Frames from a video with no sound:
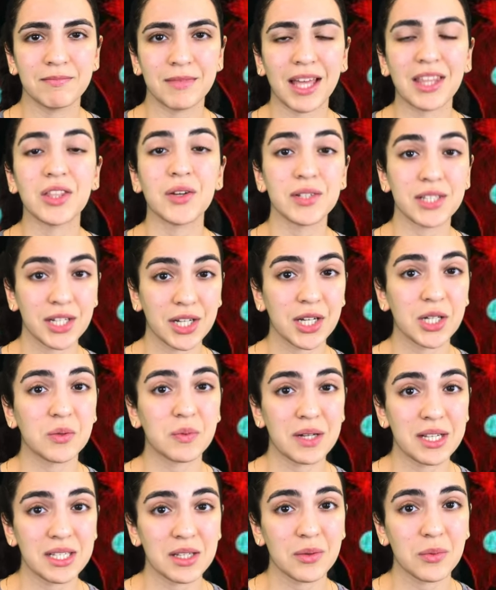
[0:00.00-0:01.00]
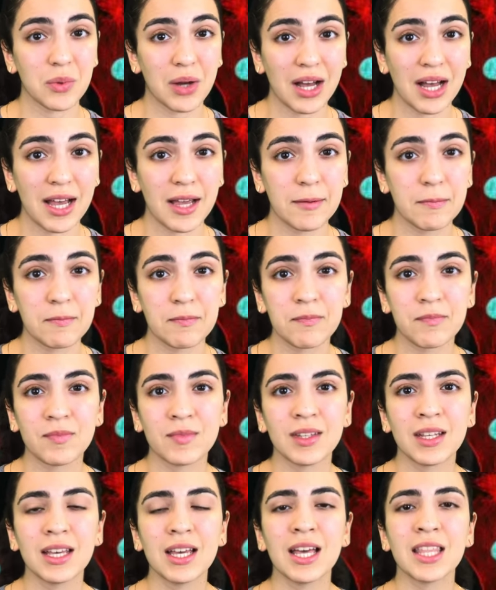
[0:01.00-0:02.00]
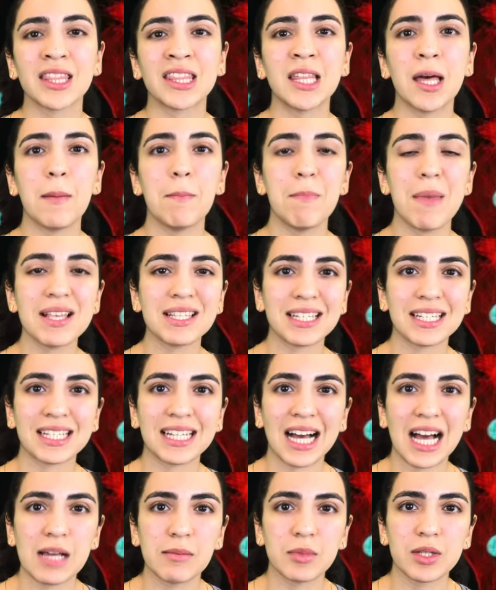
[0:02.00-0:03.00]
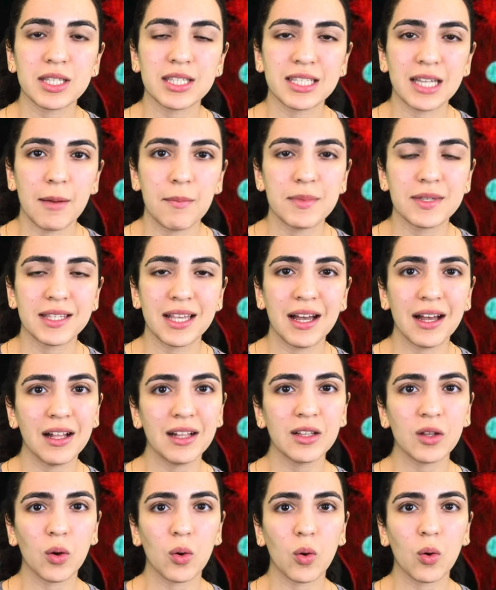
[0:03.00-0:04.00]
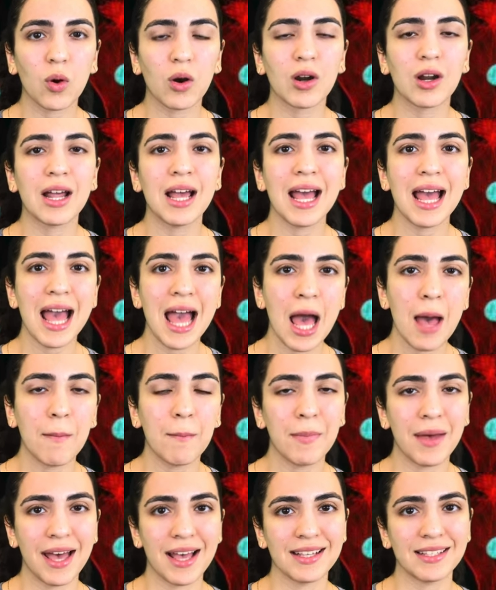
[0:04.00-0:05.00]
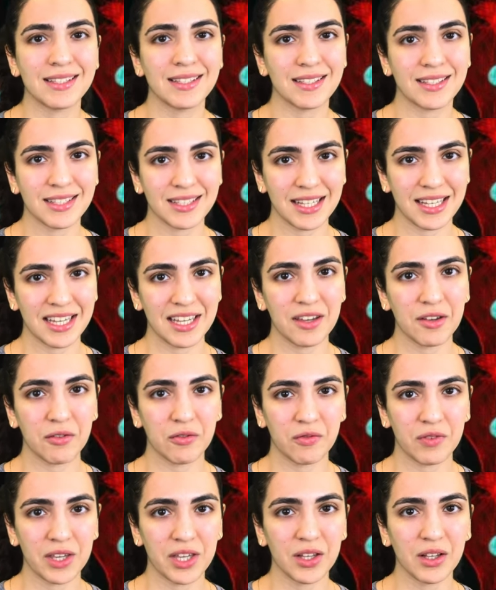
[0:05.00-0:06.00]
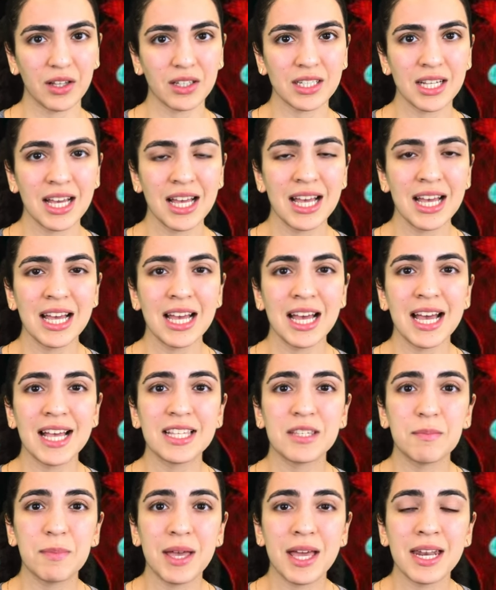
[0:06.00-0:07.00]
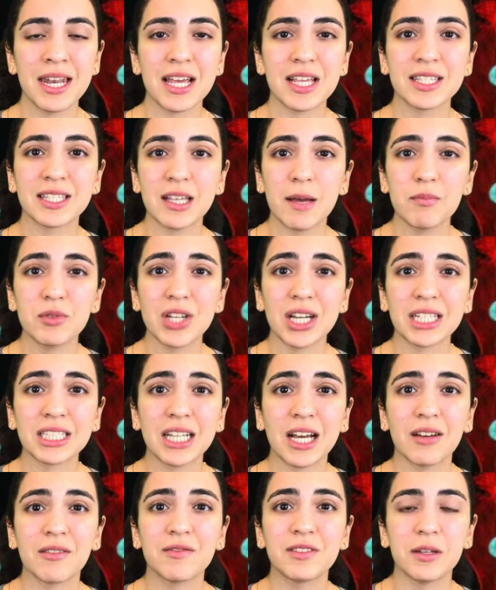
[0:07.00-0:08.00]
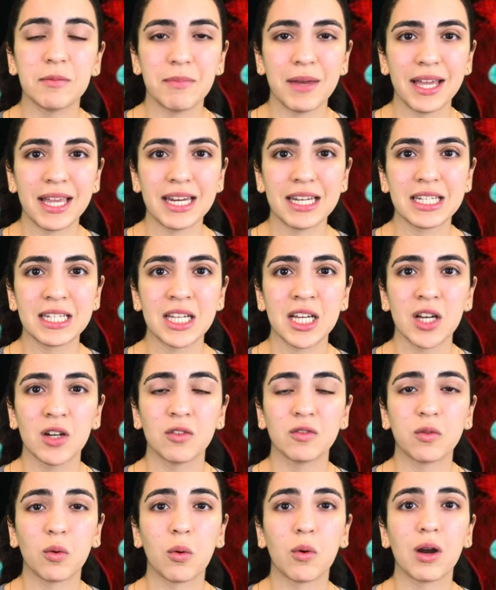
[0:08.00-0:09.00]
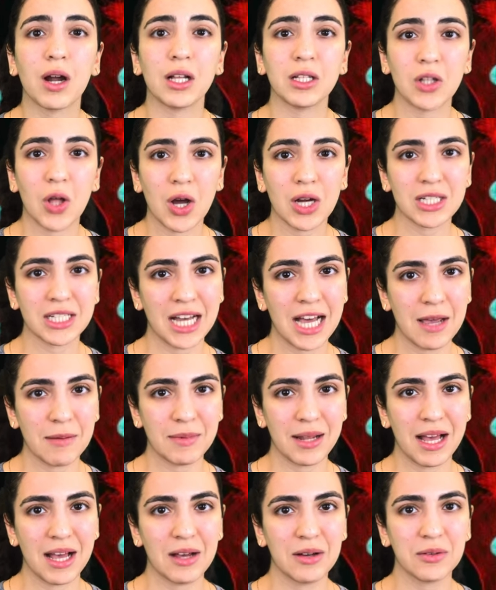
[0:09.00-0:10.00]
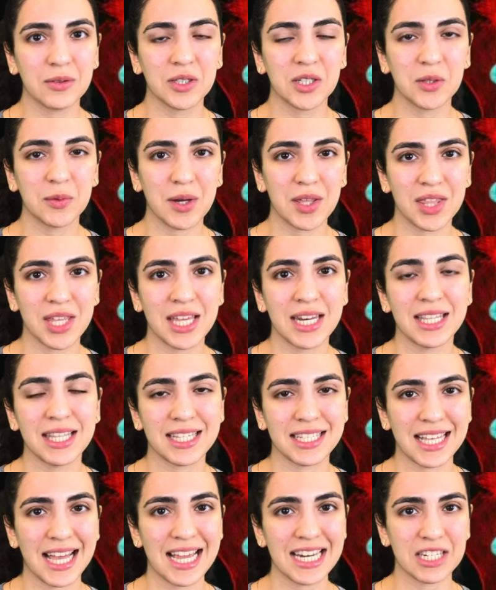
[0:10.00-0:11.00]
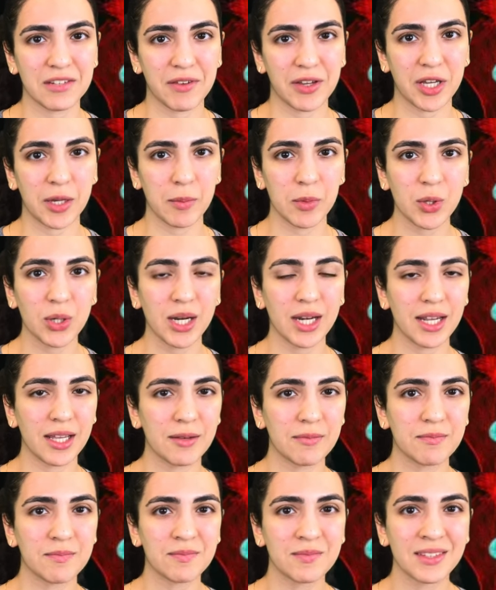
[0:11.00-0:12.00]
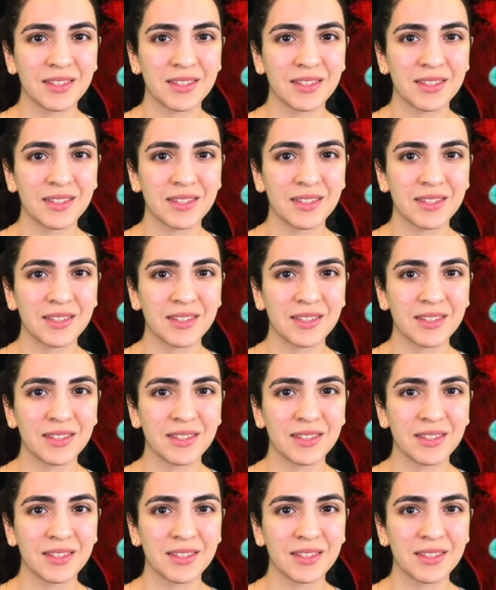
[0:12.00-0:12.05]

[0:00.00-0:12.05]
And there's a good reason why. The mesenchymal stem cell, or M S C field, has been a subject of debate for a long time now within the scientific community.